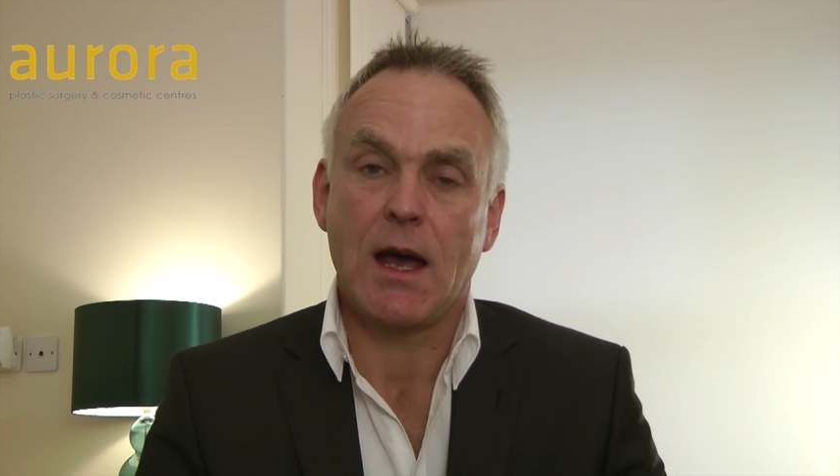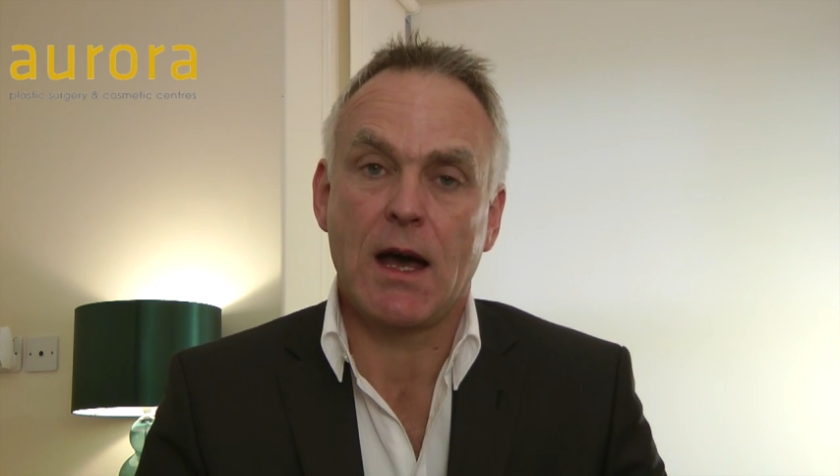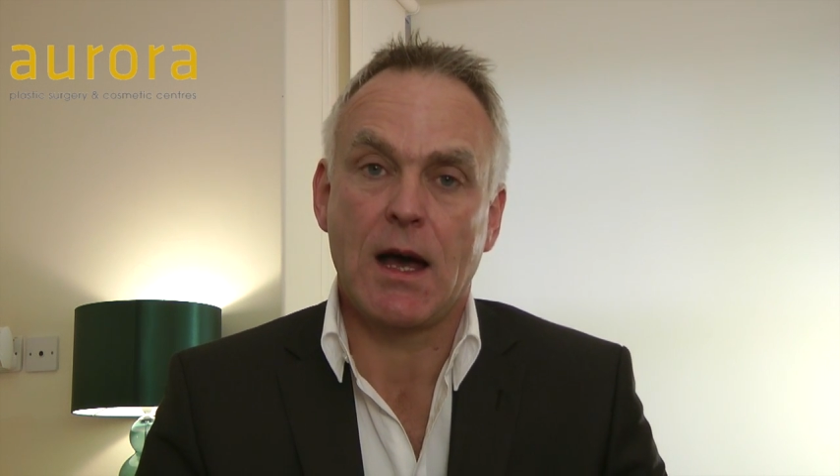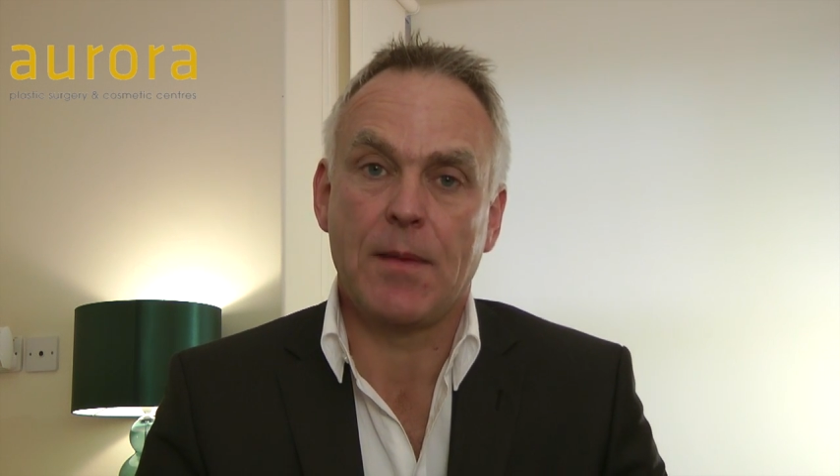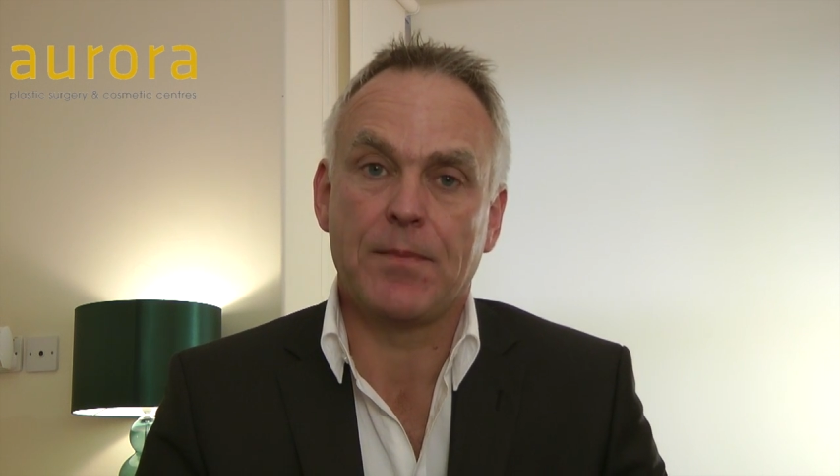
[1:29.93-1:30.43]

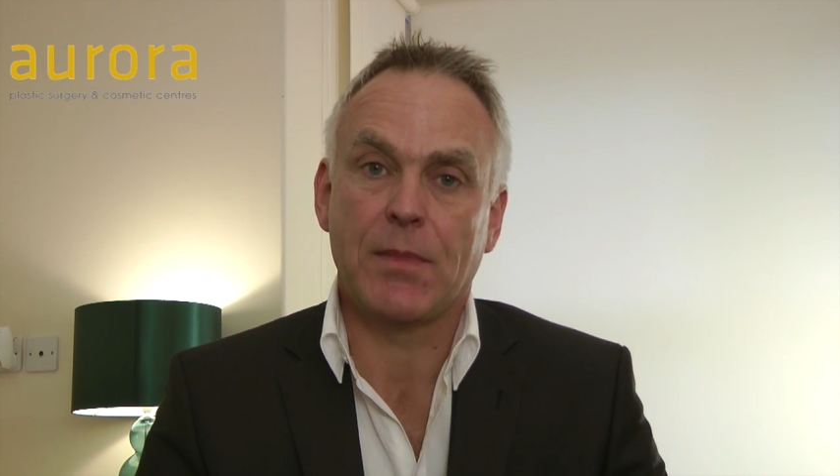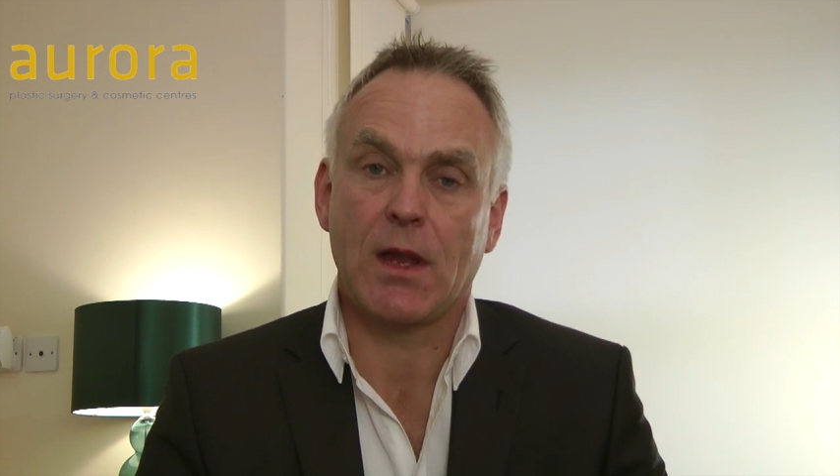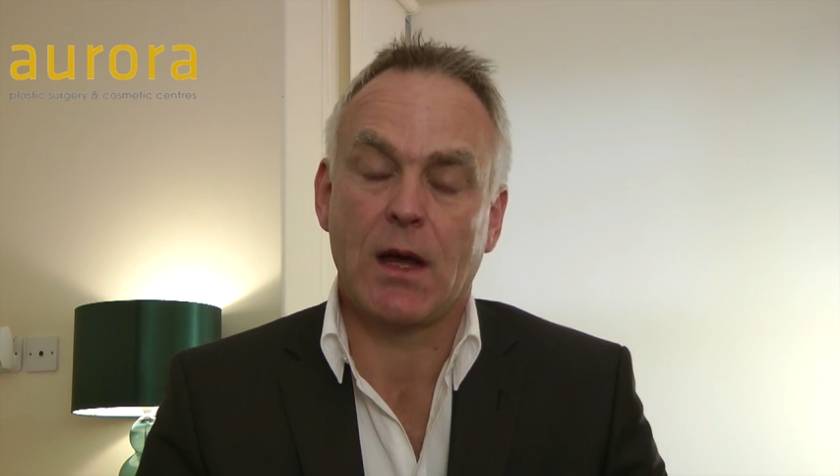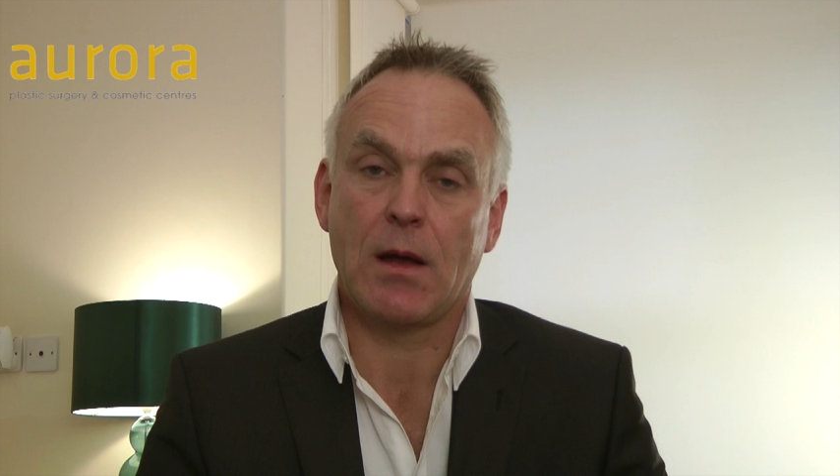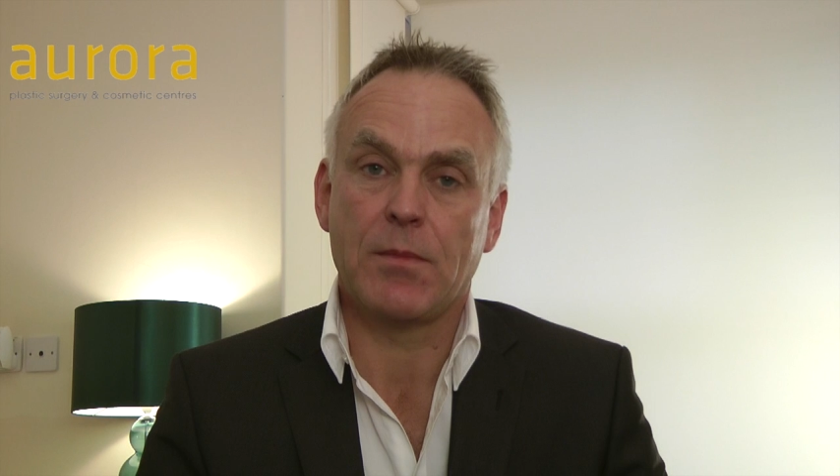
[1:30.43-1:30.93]

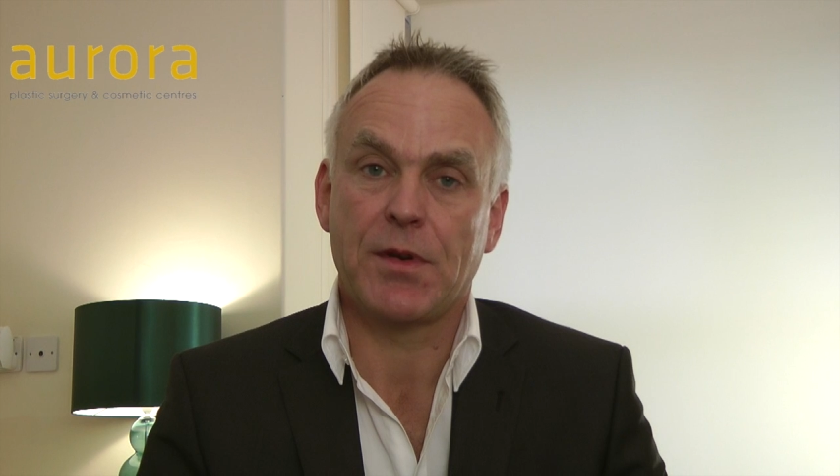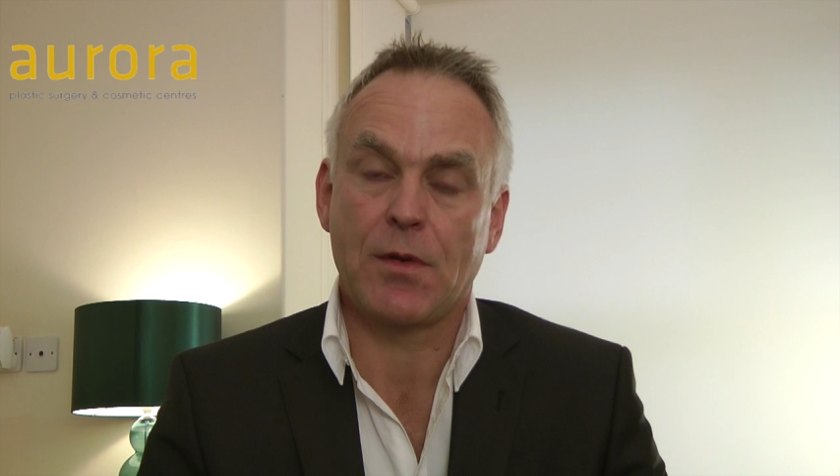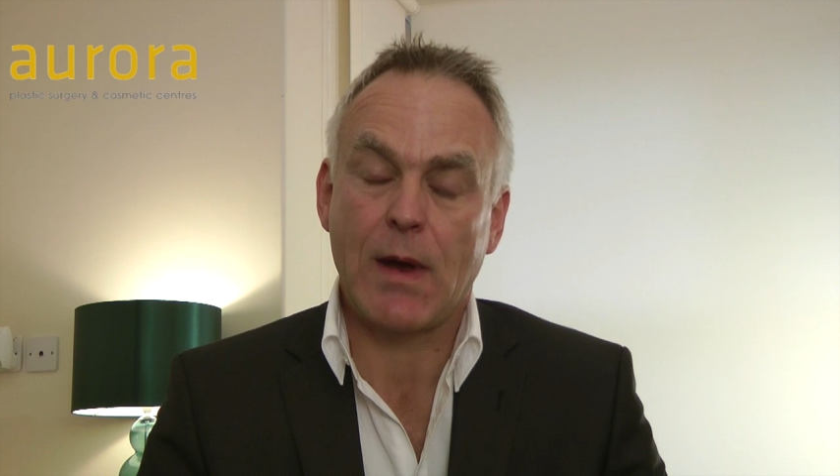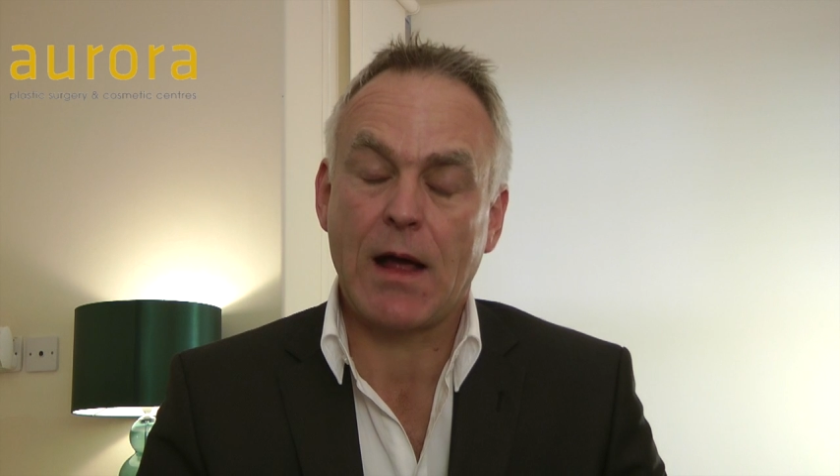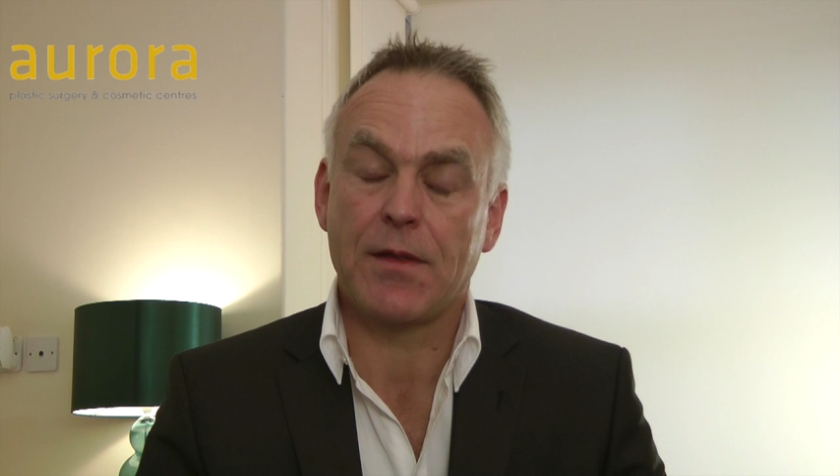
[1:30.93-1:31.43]
and
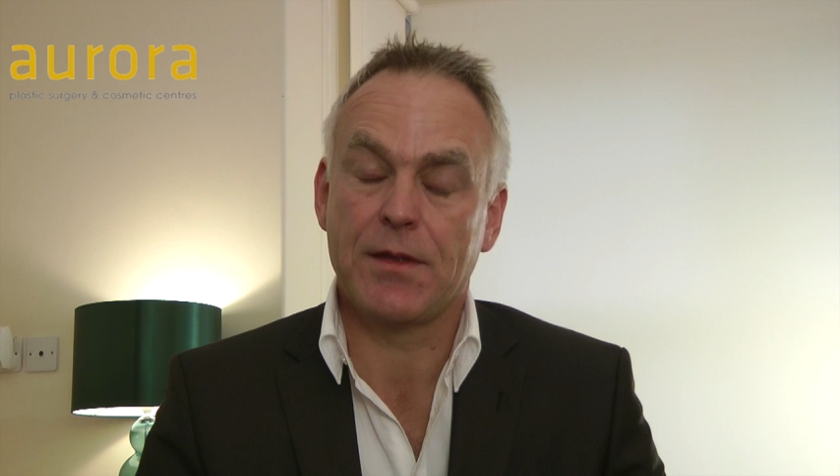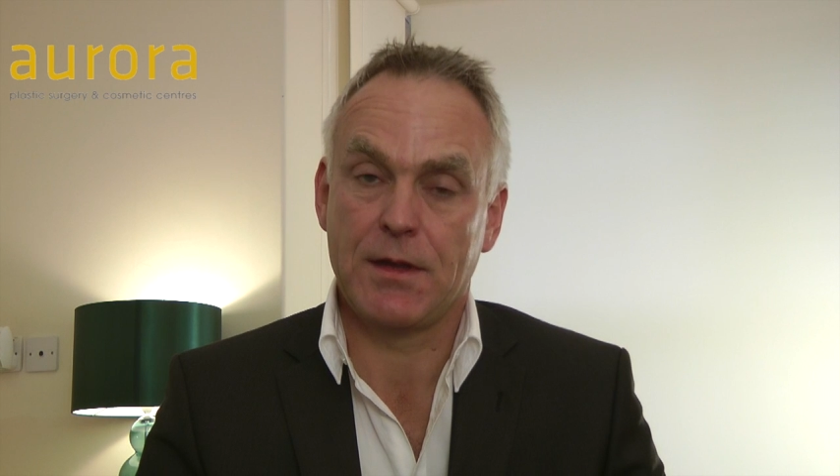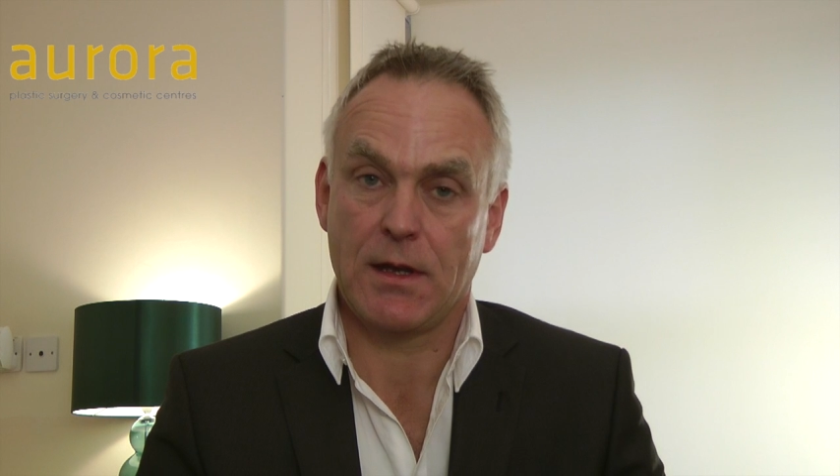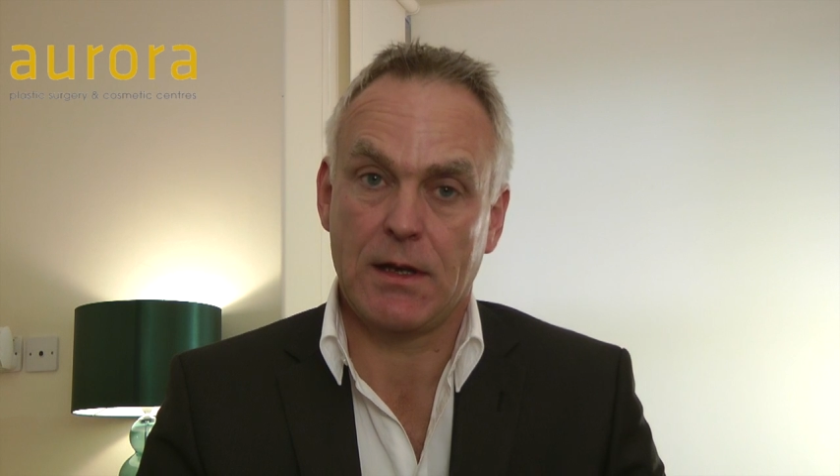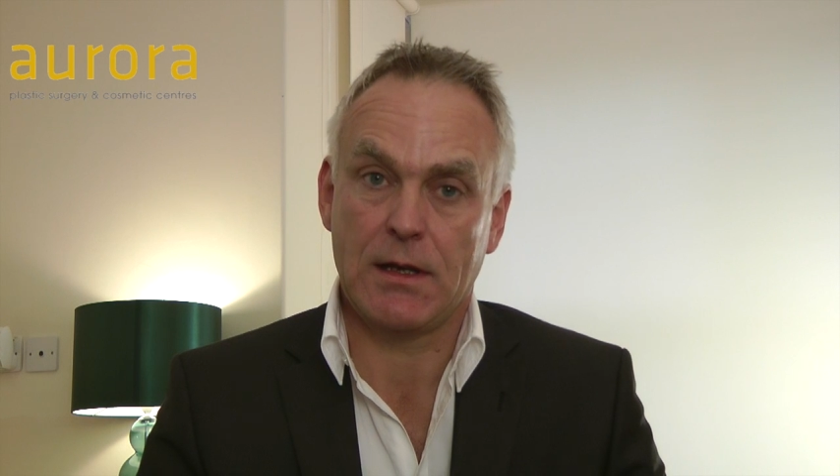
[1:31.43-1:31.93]
throughout
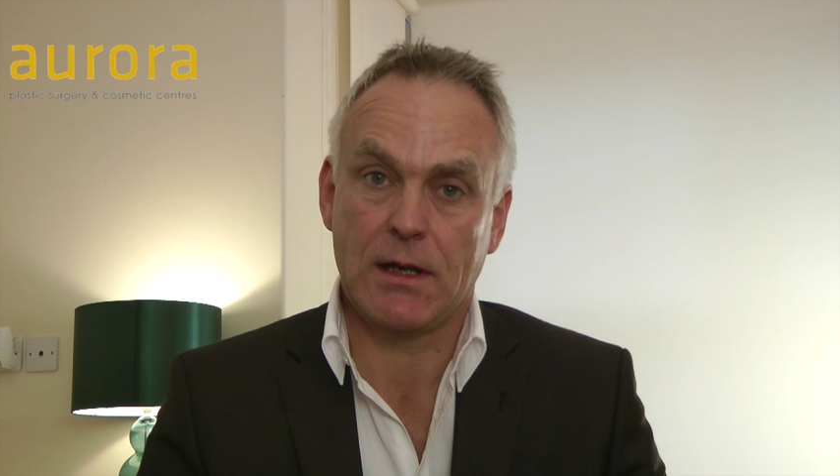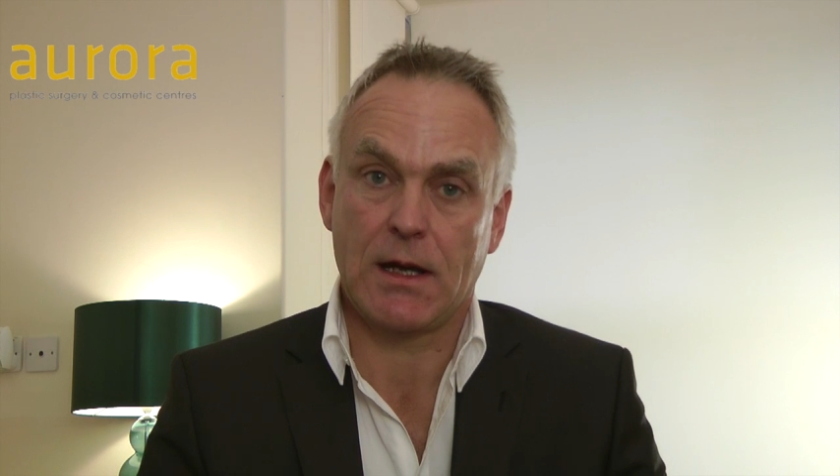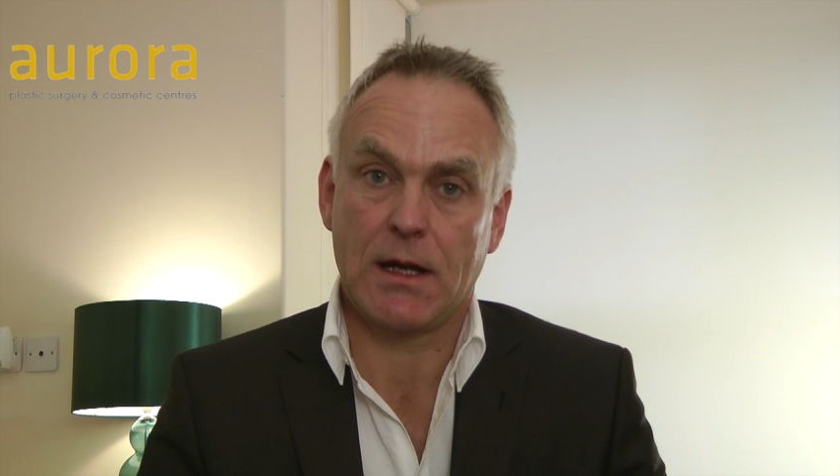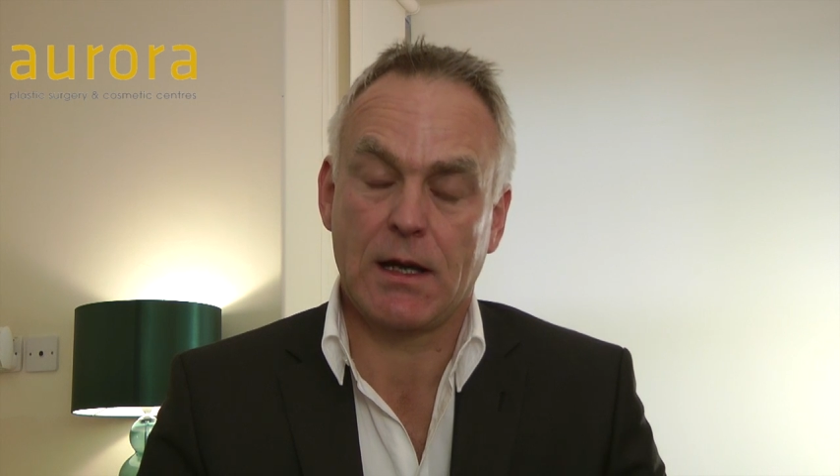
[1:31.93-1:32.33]
the